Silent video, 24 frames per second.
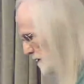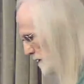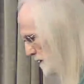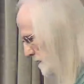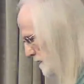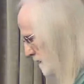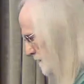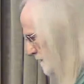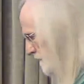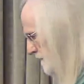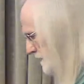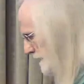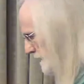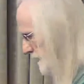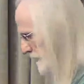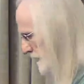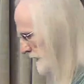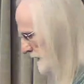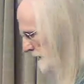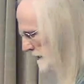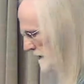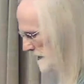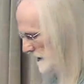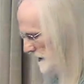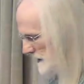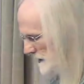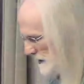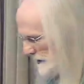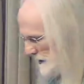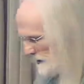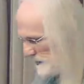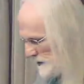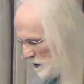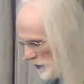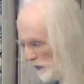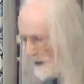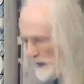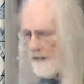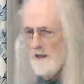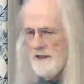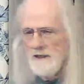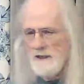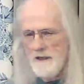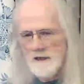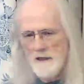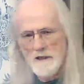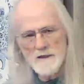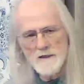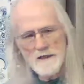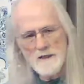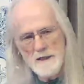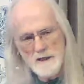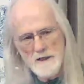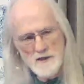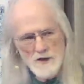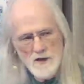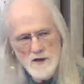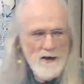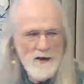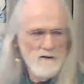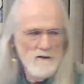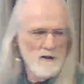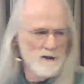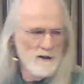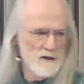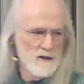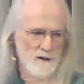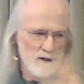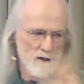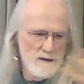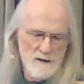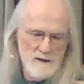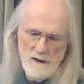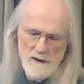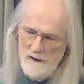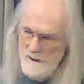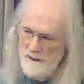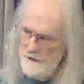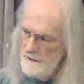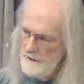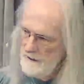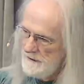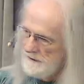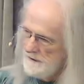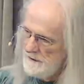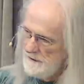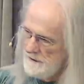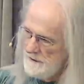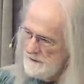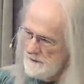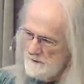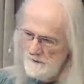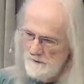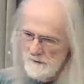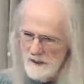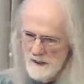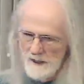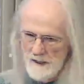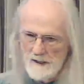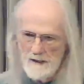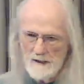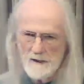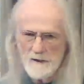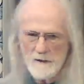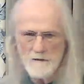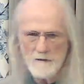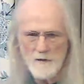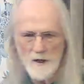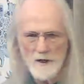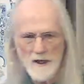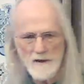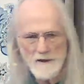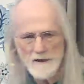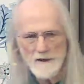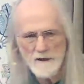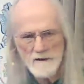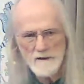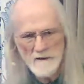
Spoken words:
of 20 years, he traveled the length and breadth of